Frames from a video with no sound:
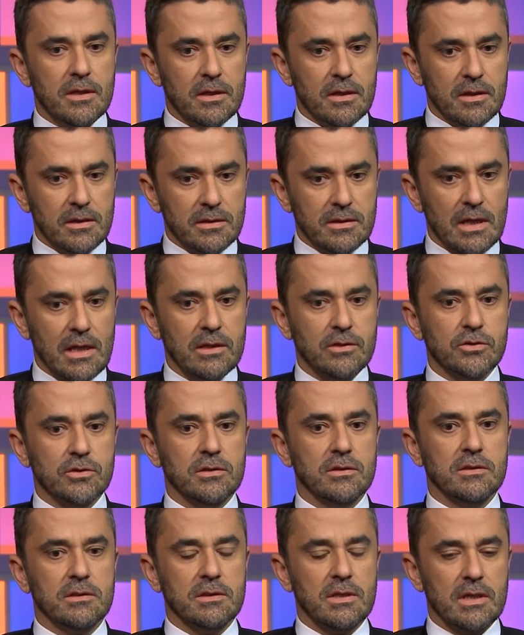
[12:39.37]

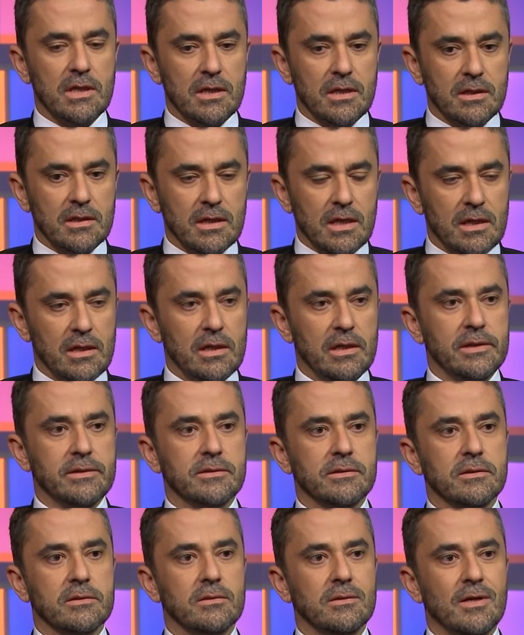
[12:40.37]
intelligent and
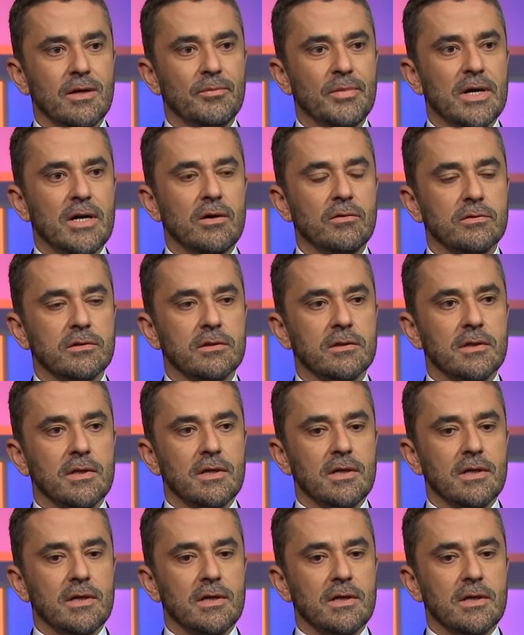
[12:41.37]
analytical about